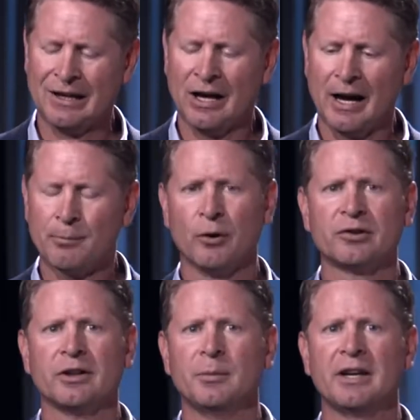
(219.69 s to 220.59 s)
I
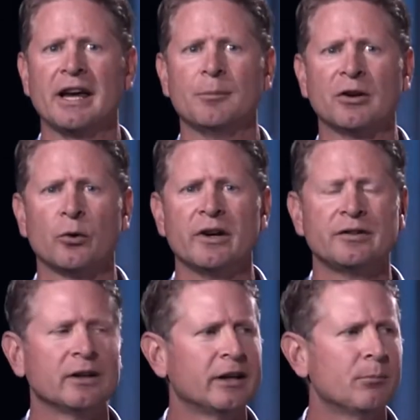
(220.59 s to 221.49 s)
personally became
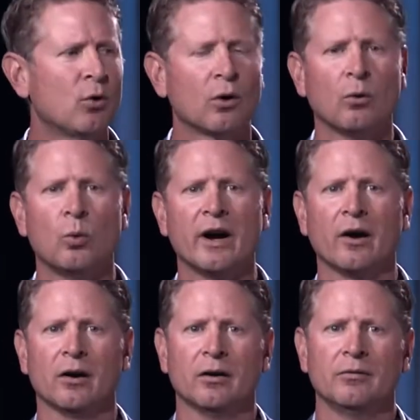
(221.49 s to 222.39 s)
increasingly more
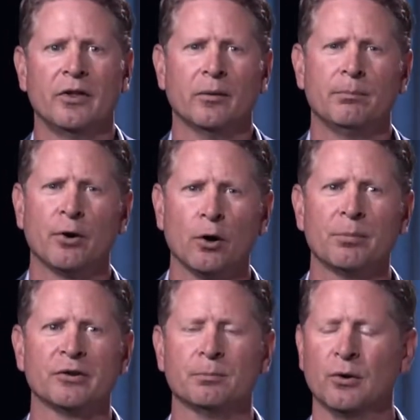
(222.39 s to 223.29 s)
aware of the
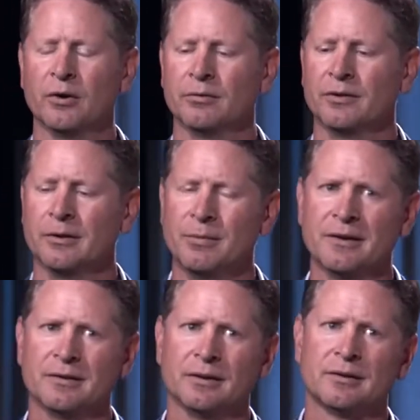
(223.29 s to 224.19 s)
purpose motive in
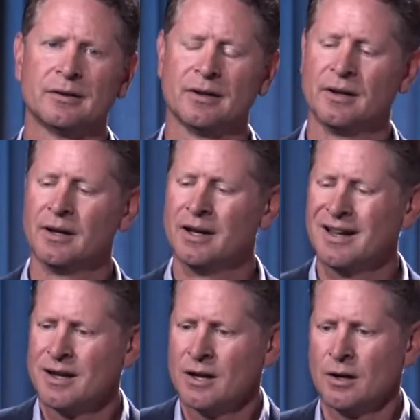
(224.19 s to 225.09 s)
business,
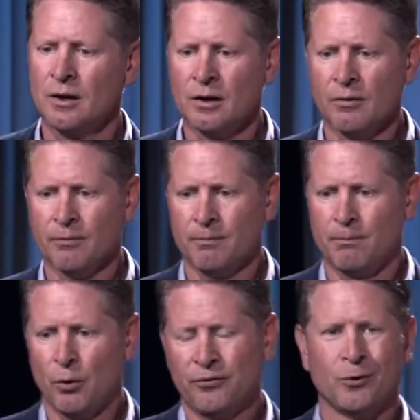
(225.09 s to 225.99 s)

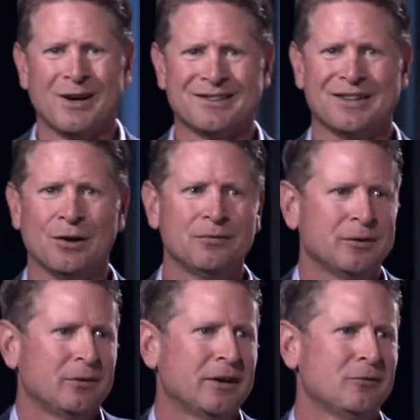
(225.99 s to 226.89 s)
both for myself
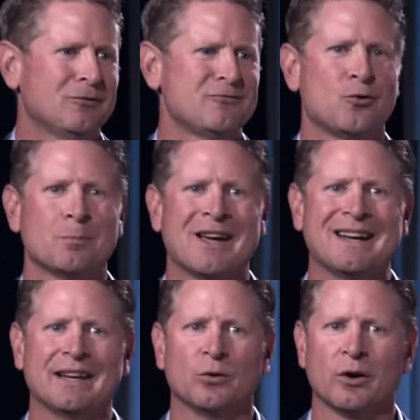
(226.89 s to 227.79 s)
and for
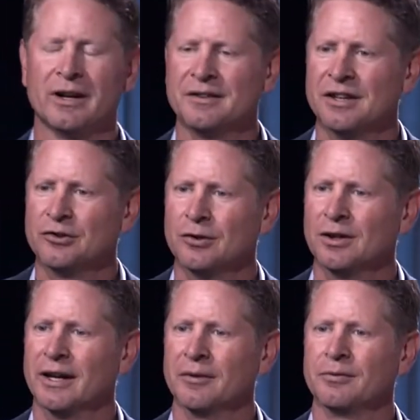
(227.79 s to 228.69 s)
many in organizational
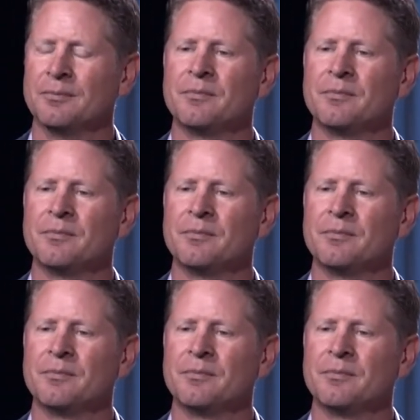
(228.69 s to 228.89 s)
life.